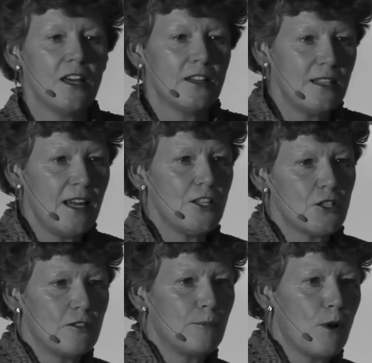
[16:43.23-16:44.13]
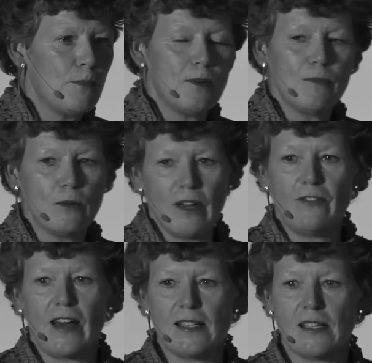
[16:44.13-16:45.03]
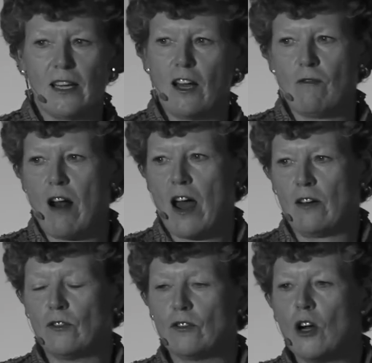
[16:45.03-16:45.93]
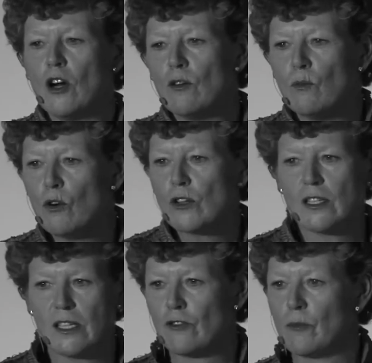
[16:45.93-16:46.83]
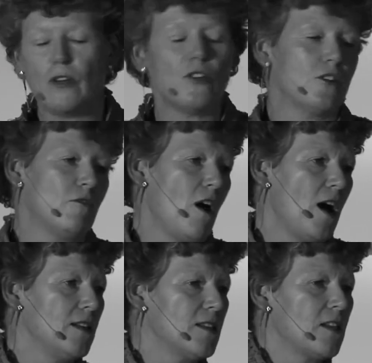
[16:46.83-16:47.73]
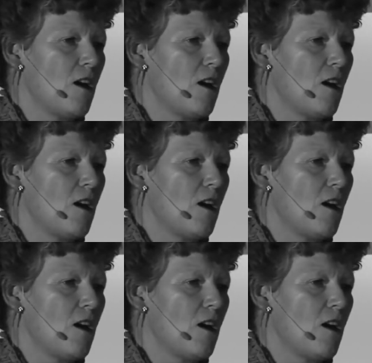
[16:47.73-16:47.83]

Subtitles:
the nature of problem that we're facing around water distribution rights,